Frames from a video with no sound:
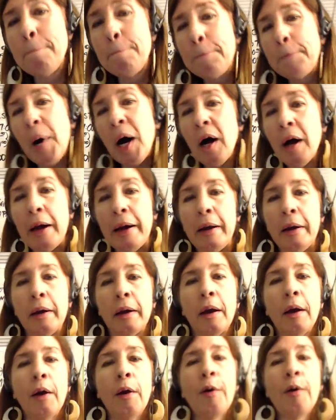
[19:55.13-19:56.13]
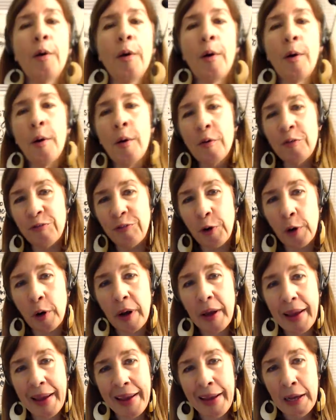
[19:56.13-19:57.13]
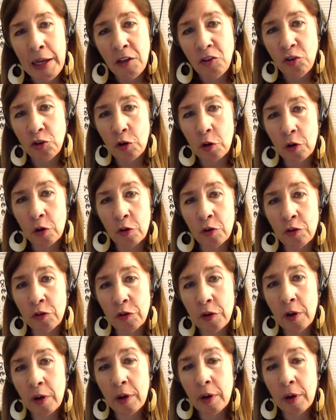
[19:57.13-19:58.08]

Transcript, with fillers: But for angels,